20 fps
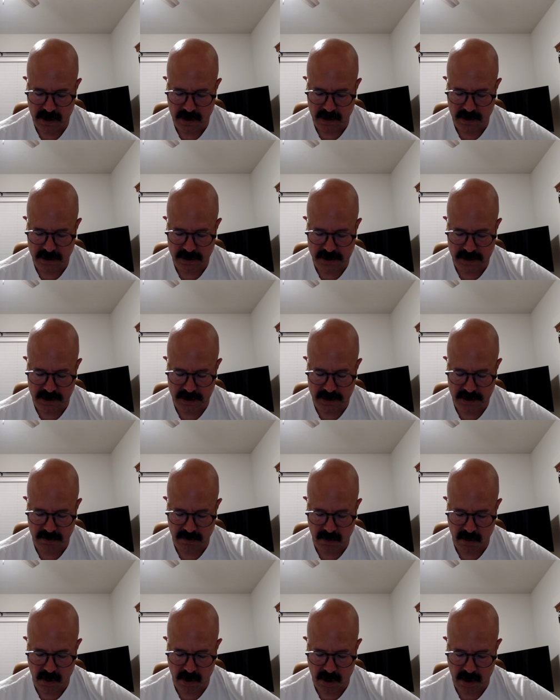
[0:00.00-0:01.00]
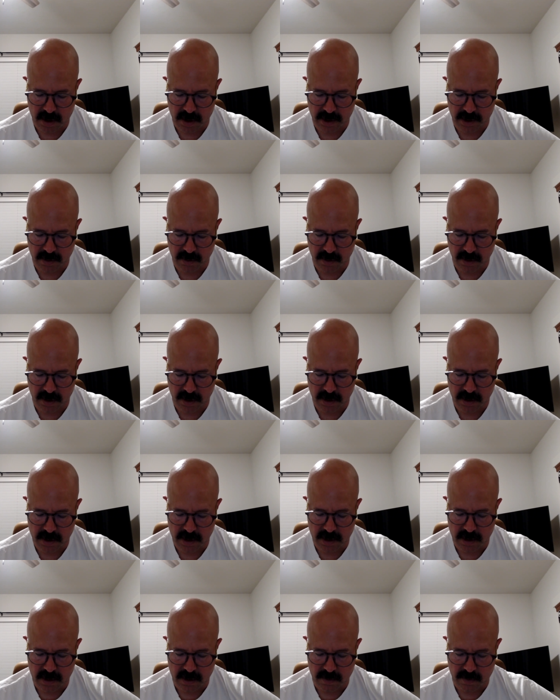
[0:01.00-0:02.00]
The sons of Merari were
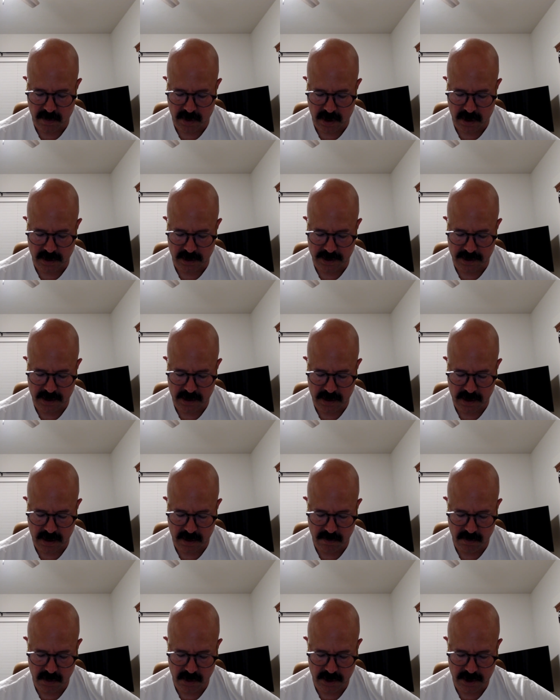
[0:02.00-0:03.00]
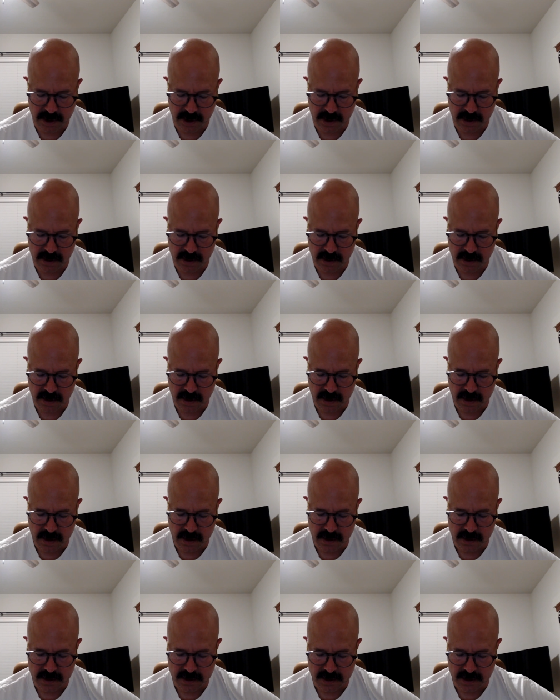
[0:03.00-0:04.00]
Mahli and Mushi.
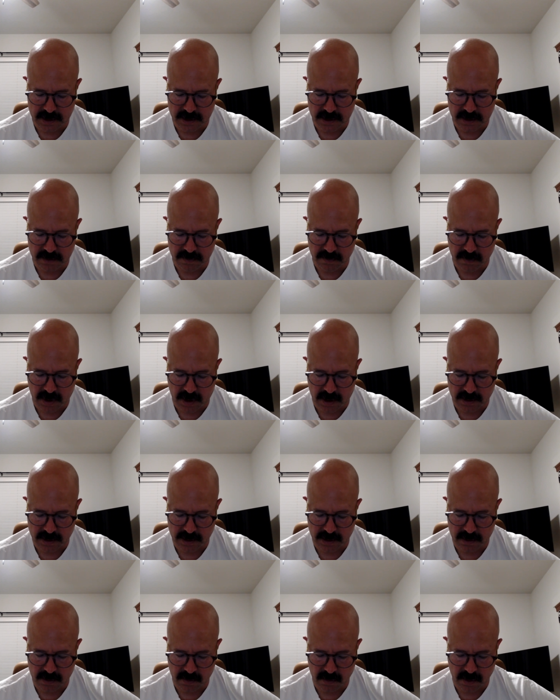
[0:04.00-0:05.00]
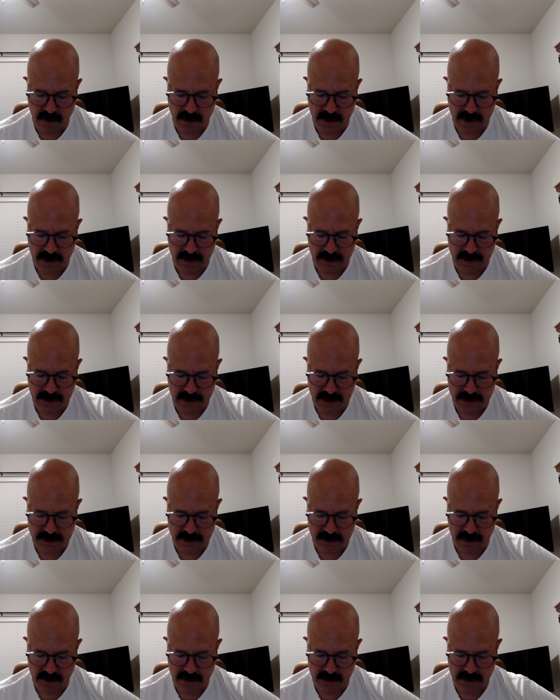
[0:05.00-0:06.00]
The sons of Mahli were
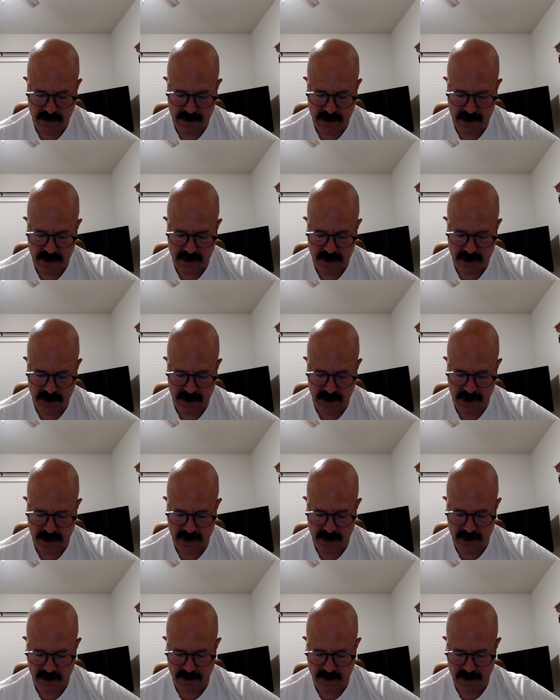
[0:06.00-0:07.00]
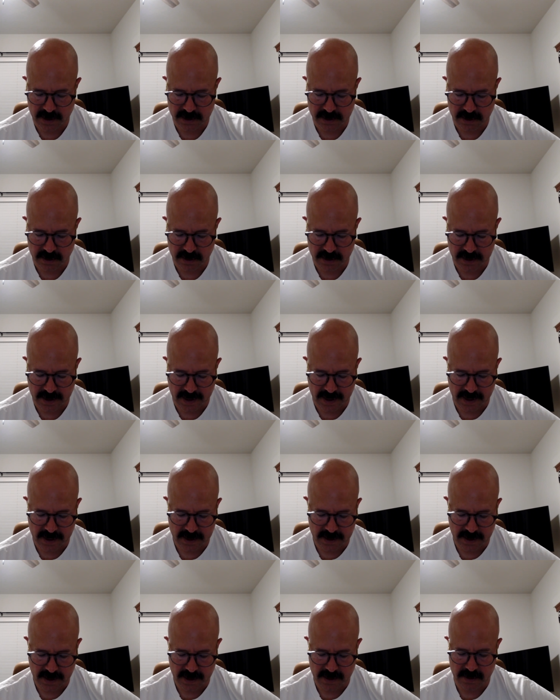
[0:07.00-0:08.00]
Eleazar and Kish, and Eleazar died
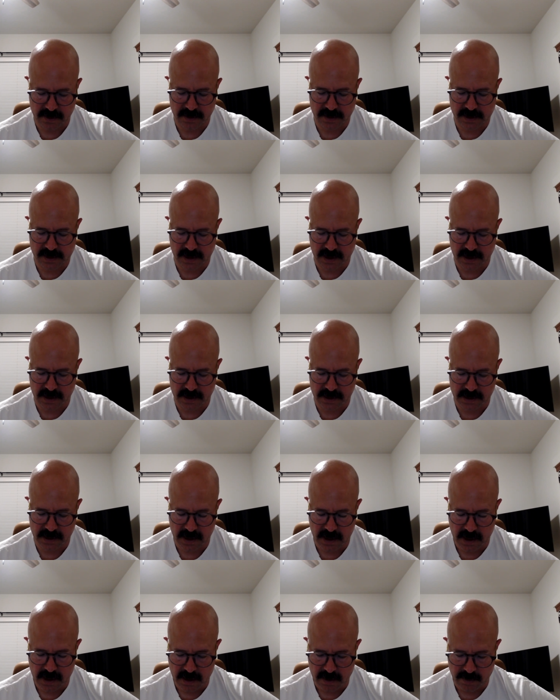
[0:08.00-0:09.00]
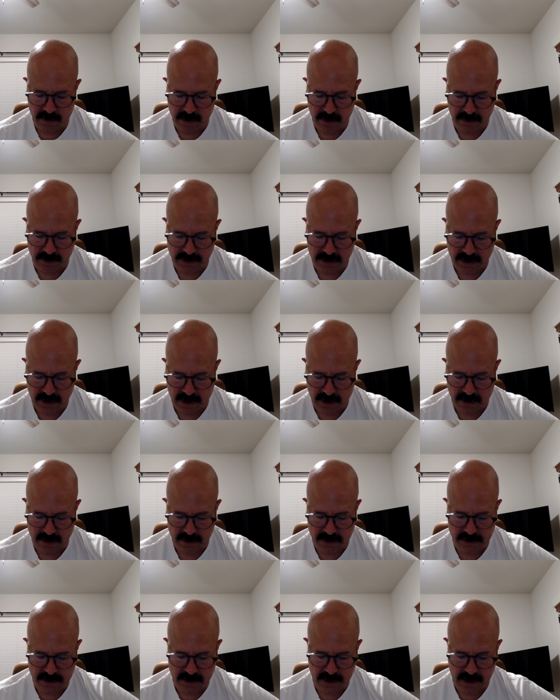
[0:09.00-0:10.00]
and had no sons, but only
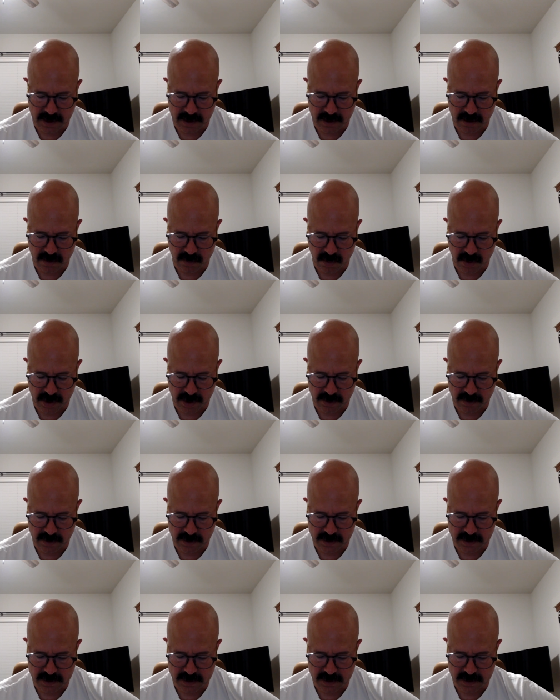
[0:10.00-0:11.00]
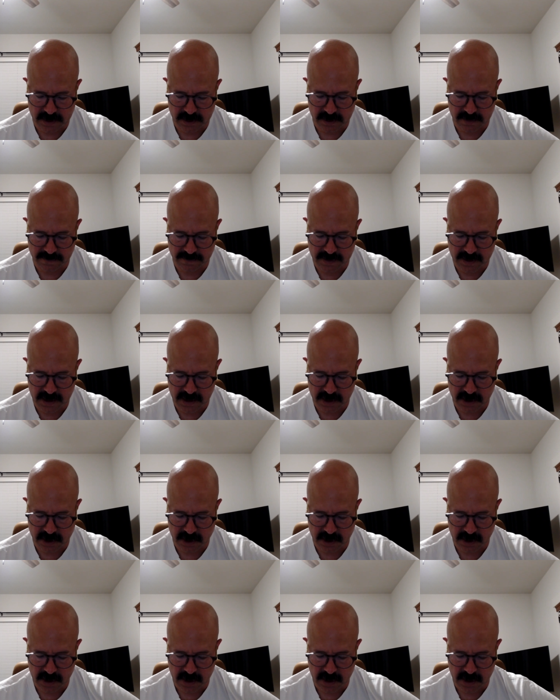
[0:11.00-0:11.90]
daughters, and their brethren, the sons of Kish,